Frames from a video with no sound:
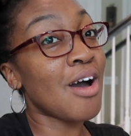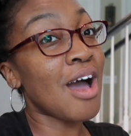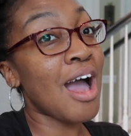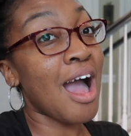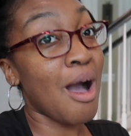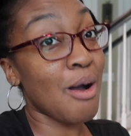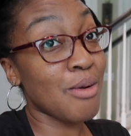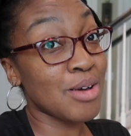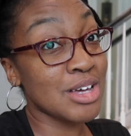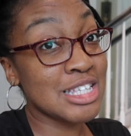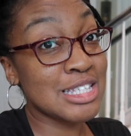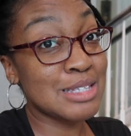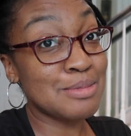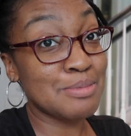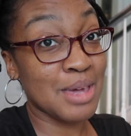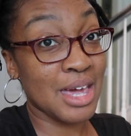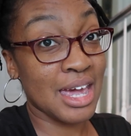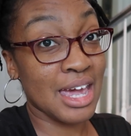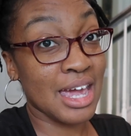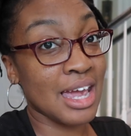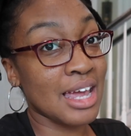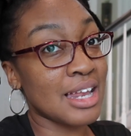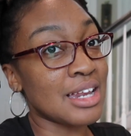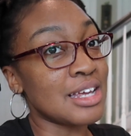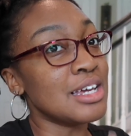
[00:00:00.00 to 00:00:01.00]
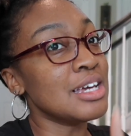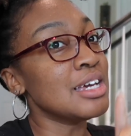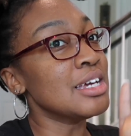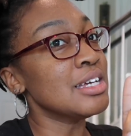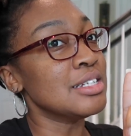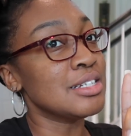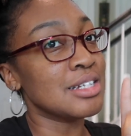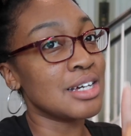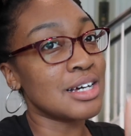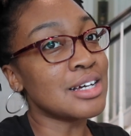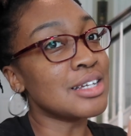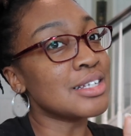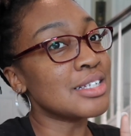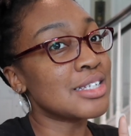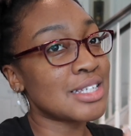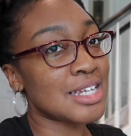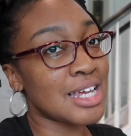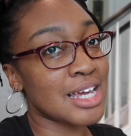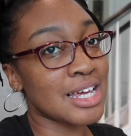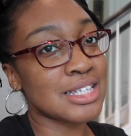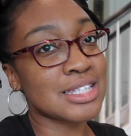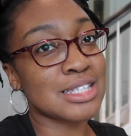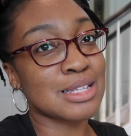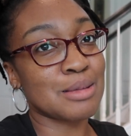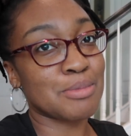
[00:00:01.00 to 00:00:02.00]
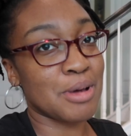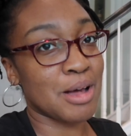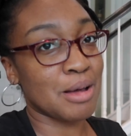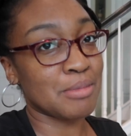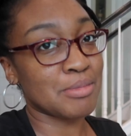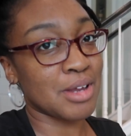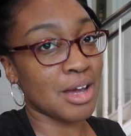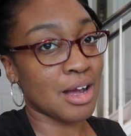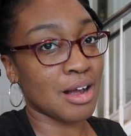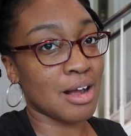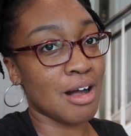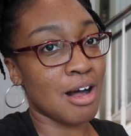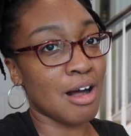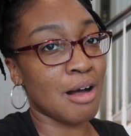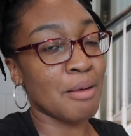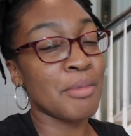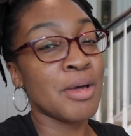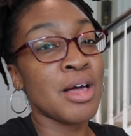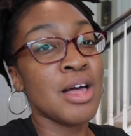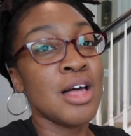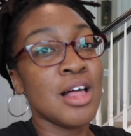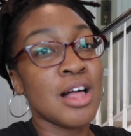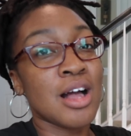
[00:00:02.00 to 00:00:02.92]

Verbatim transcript: on how it's made, it does taste the bomb dot com.